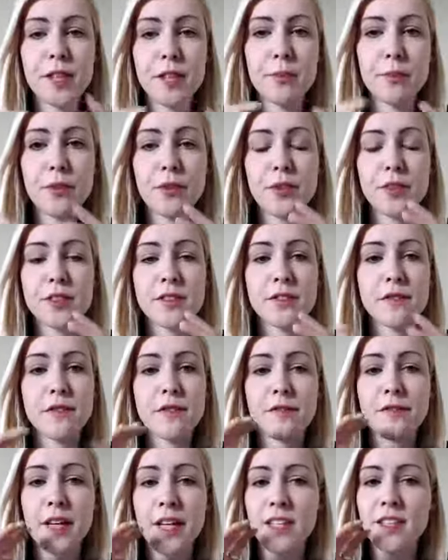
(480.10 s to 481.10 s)
person,
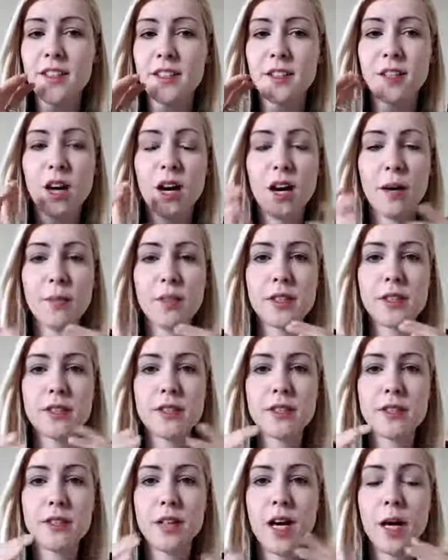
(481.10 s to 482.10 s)
find a common
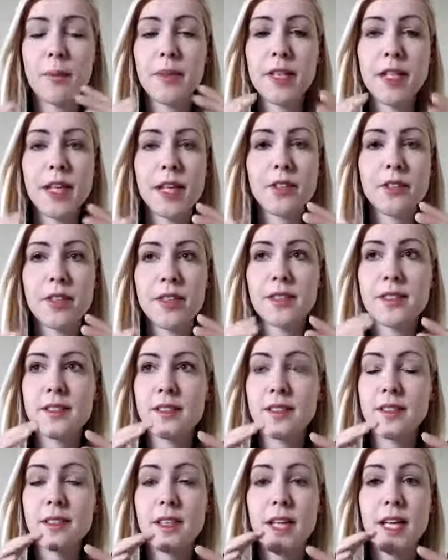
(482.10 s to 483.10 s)
denominator and
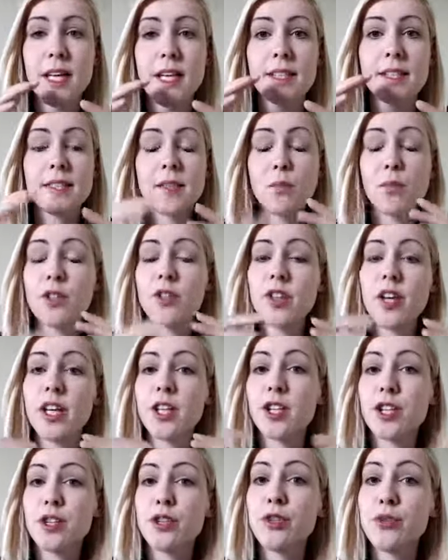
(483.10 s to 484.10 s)
see what they're
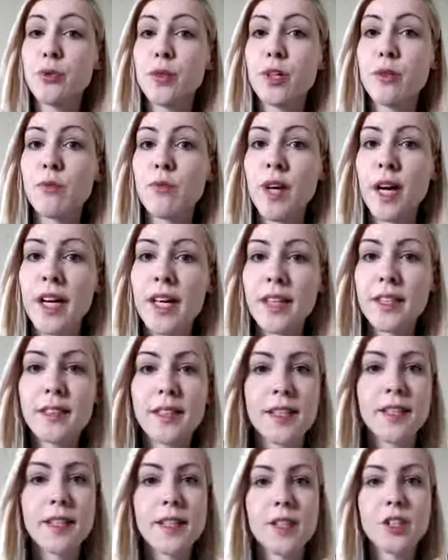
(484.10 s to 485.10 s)
actually doing right,
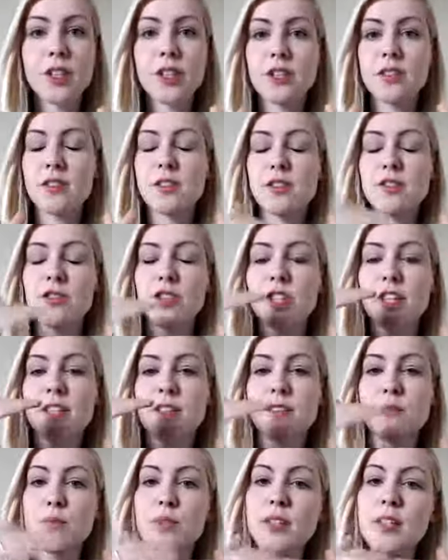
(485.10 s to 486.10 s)
and then just
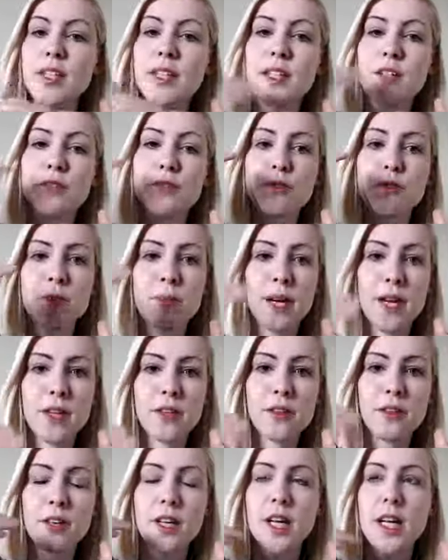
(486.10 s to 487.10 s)
suggest what they can do
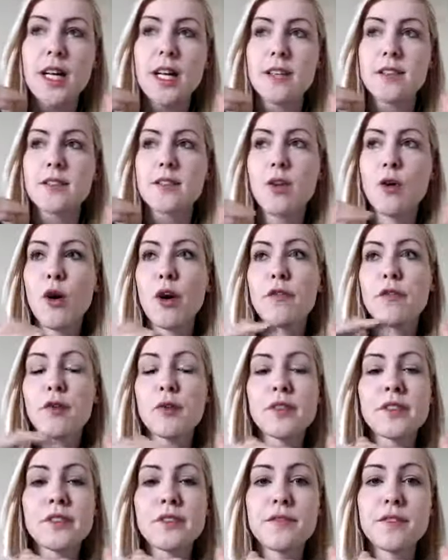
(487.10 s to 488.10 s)
better. So of
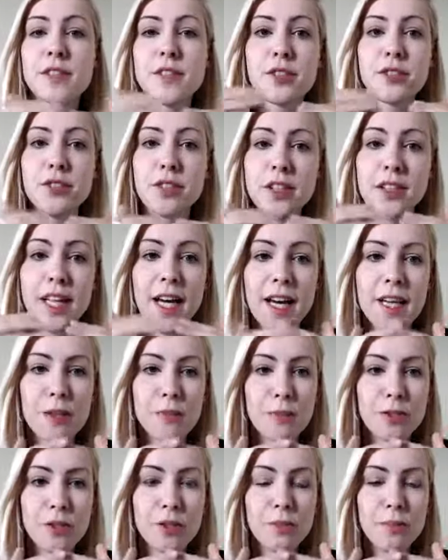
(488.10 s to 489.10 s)
course, if it's strict
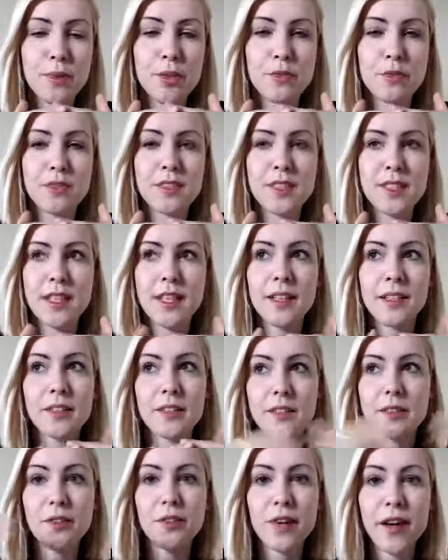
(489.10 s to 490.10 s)
animal abuse, then
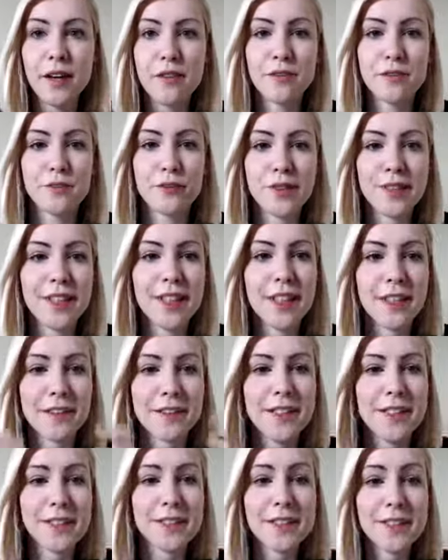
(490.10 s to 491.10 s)
you have to really kind of
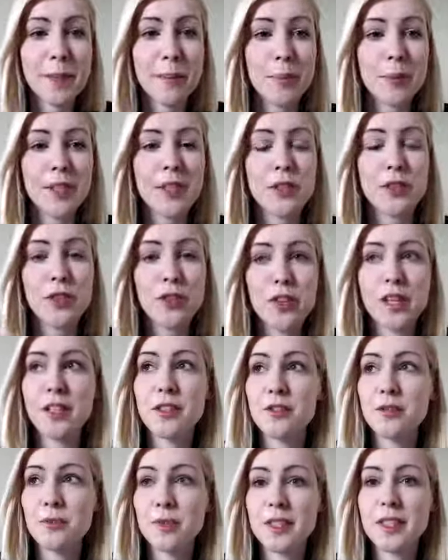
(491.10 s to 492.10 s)
like step in and try
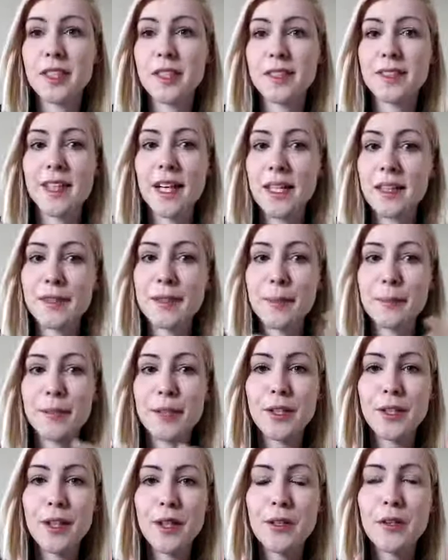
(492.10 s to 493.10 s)
to really tell them,
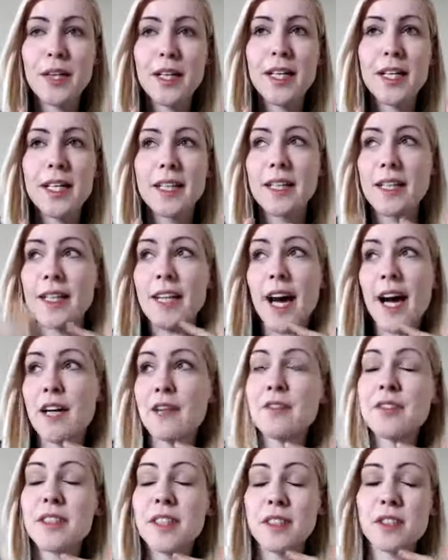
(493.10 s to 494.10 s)
you know, like I've
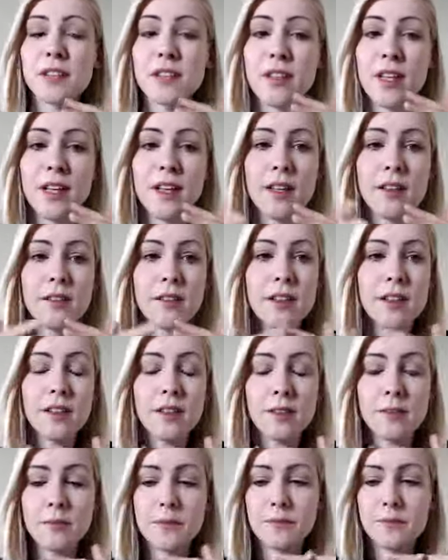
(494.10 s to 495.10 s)
seen a